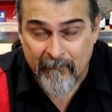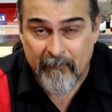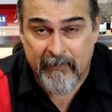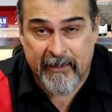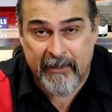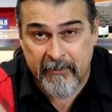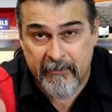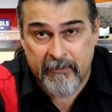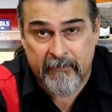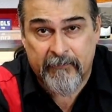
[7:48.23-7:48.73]

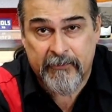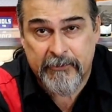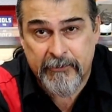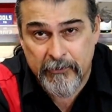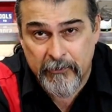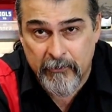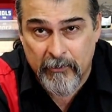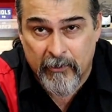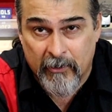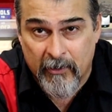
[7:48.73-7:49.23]
Either of the
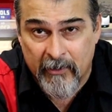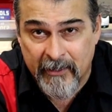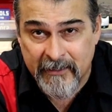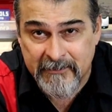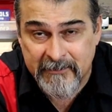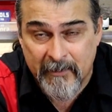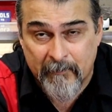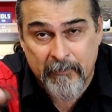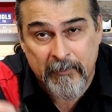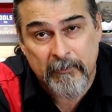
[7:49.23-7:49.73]
two are
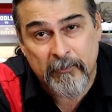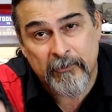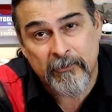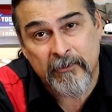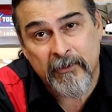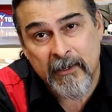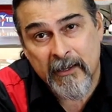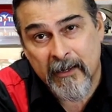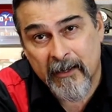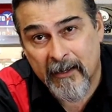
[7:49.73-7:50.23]

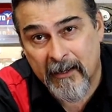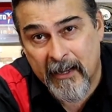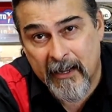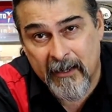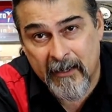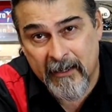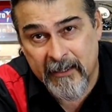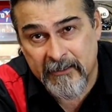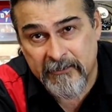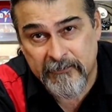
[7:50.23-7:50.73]
acceptable. A
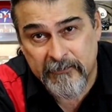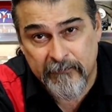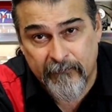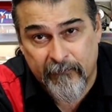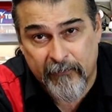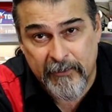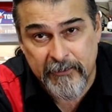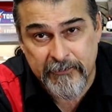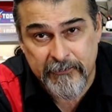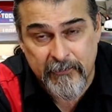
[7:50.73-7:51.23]
lot less
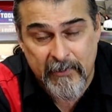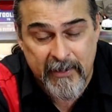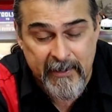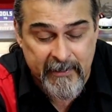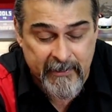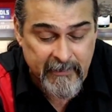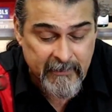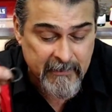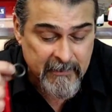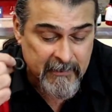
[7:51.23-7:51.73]

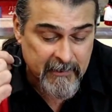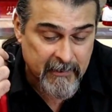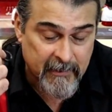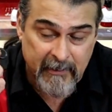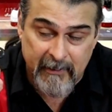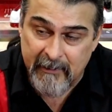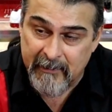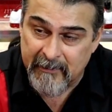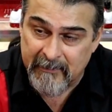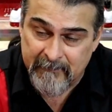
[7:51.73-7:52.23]
frustrating
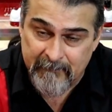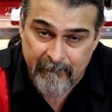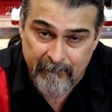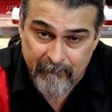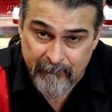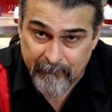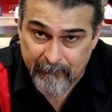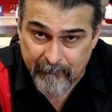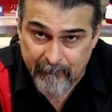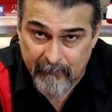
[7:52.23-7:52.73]

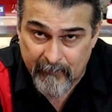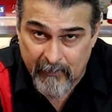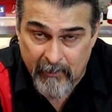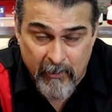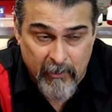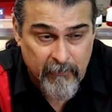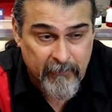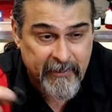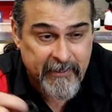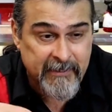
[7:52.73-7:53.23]

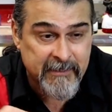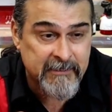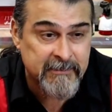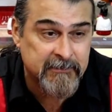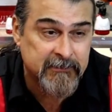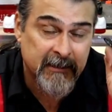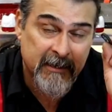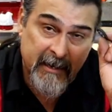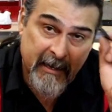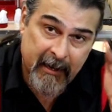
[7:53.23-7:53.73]
are these.